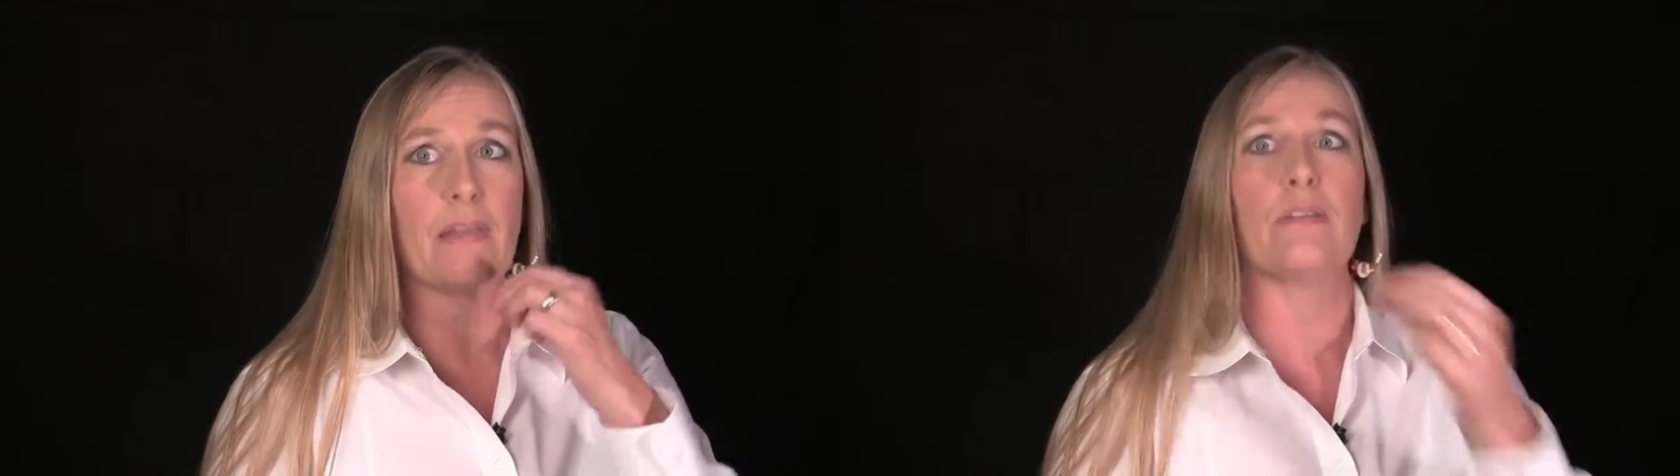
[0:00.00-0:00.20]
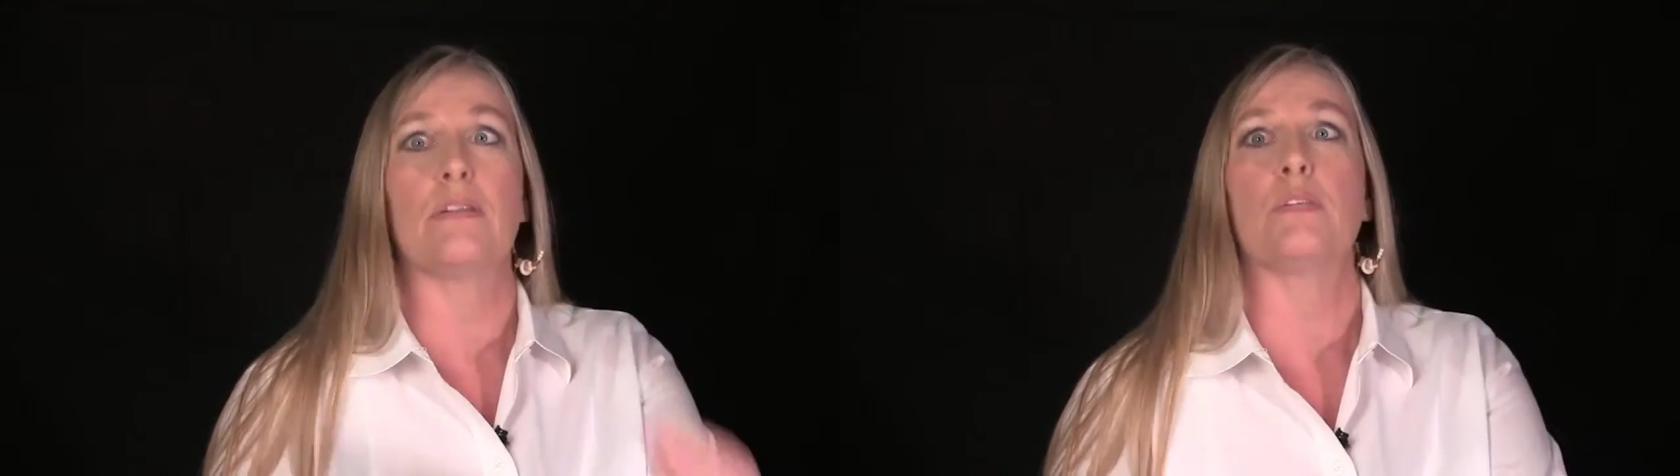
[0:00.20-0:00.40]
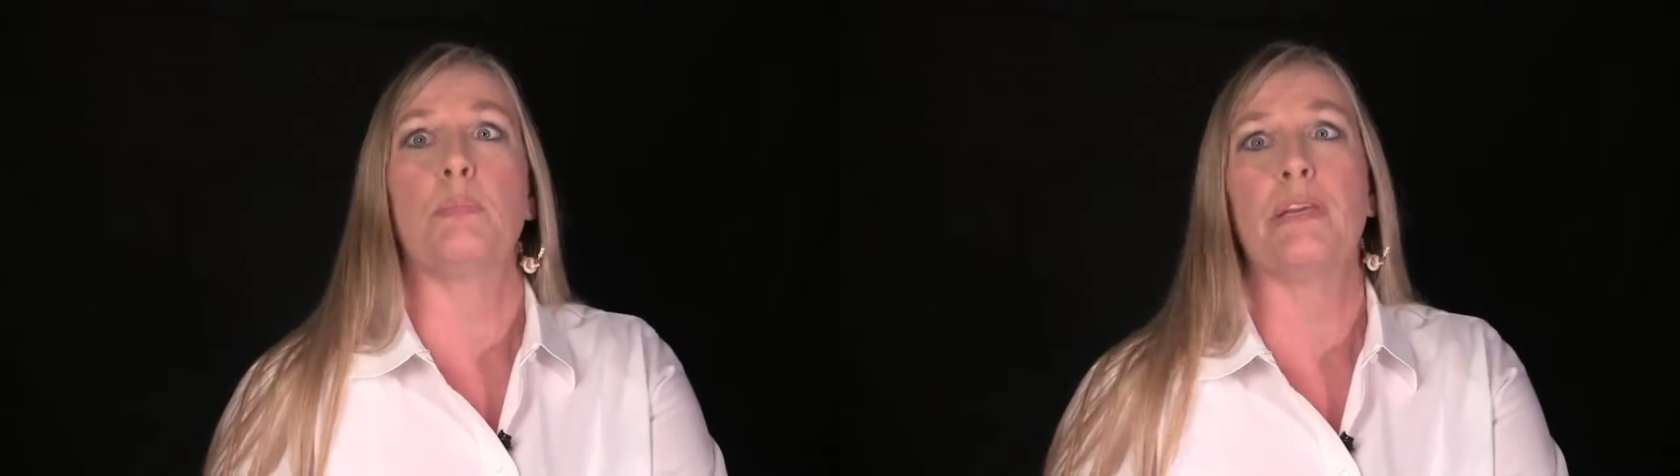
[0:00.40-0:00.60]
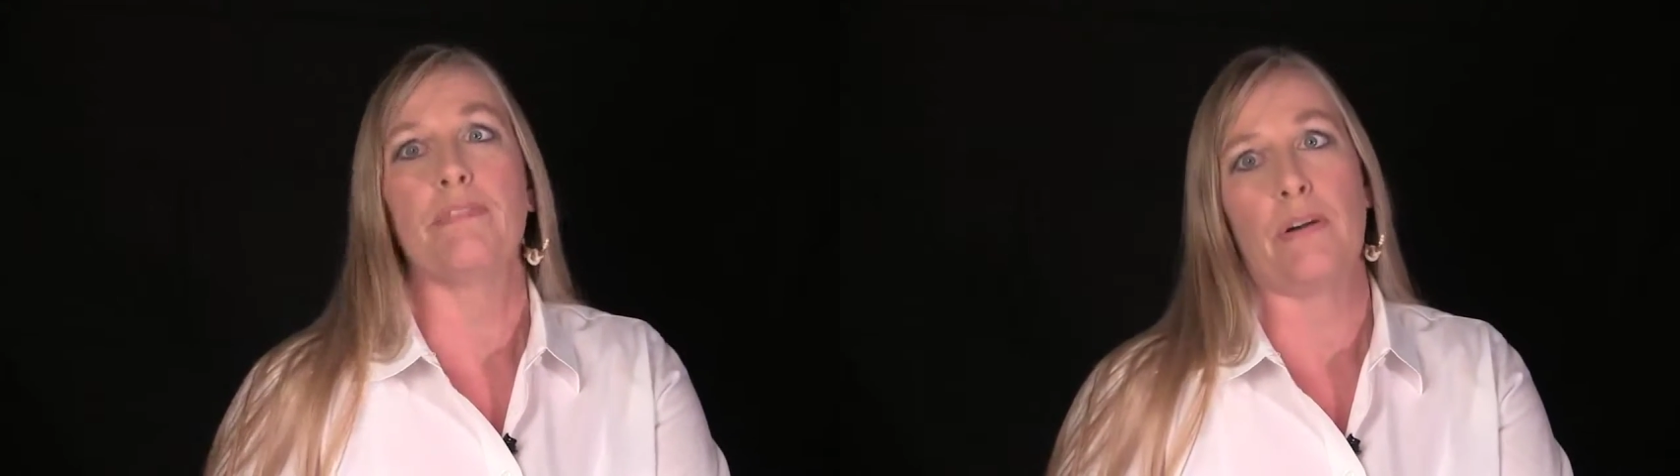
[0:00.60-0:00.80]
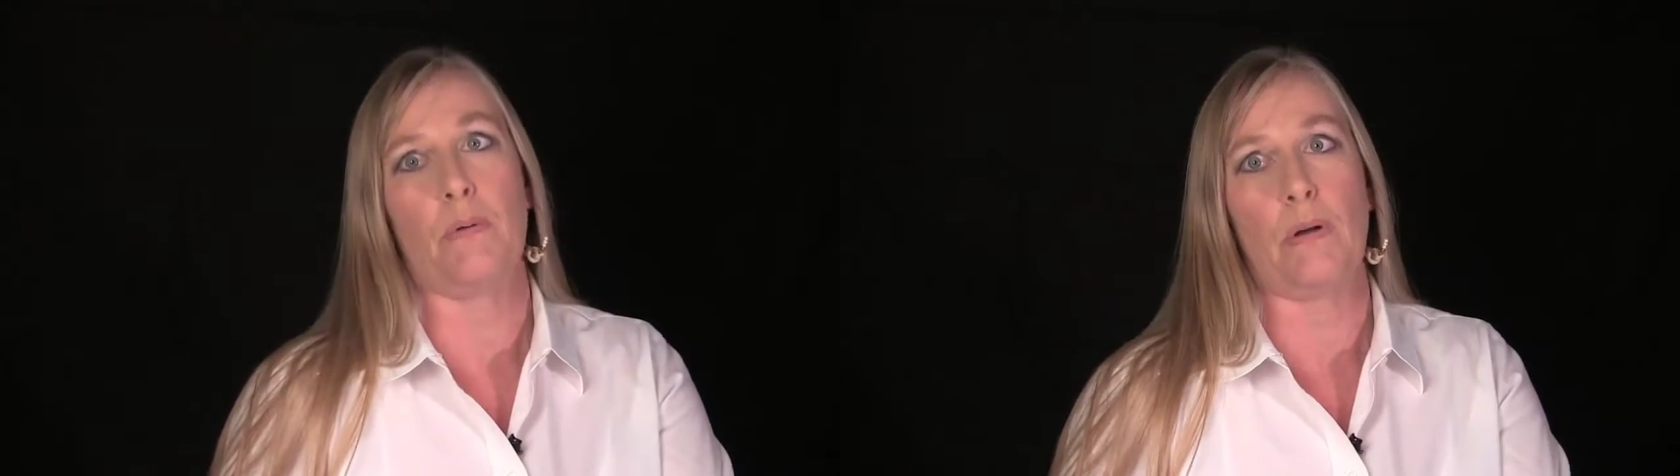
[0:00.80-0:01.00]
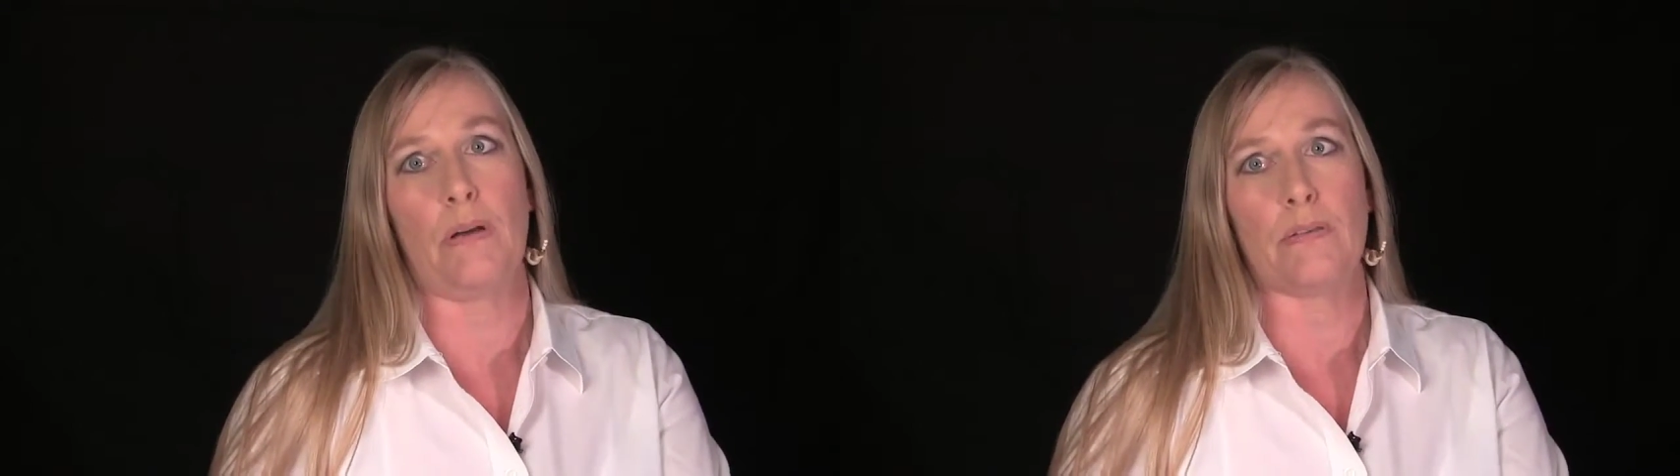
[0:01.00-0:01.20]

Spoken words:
I couldn't speak very well.